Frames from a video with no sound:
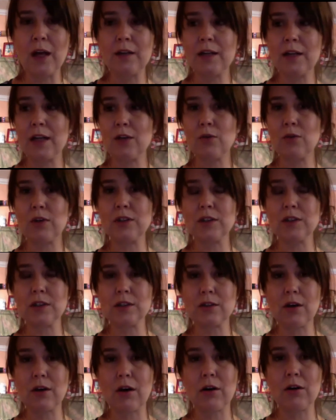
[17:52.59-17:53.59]
then you can
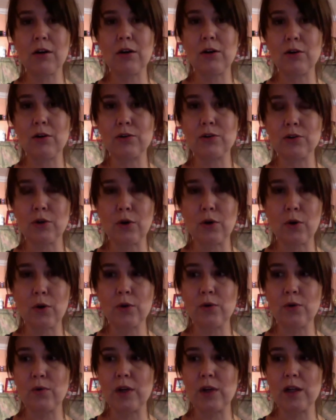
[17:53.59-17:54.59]
just gargle your
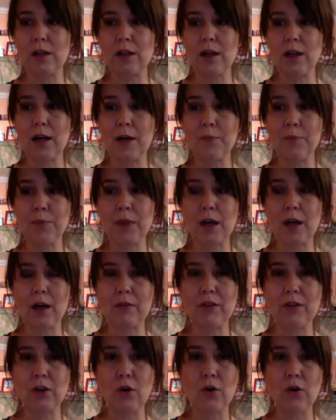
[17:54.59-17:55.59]
throat with
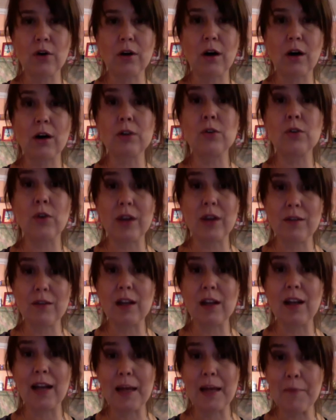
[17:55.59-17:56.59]
On Guard or
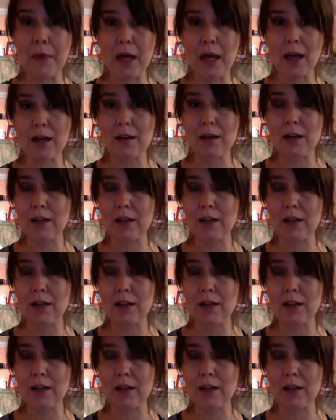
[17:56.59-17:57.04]
even lemon,